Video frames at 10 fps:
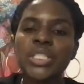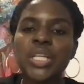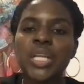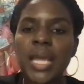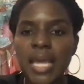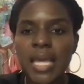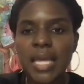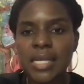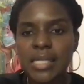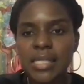The
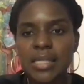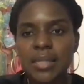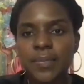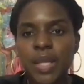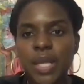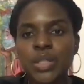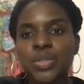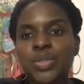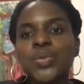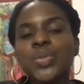question is,
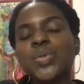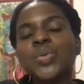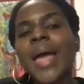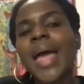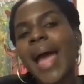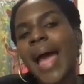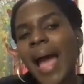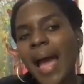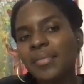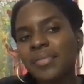do
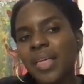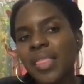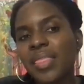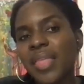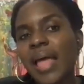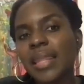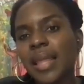you have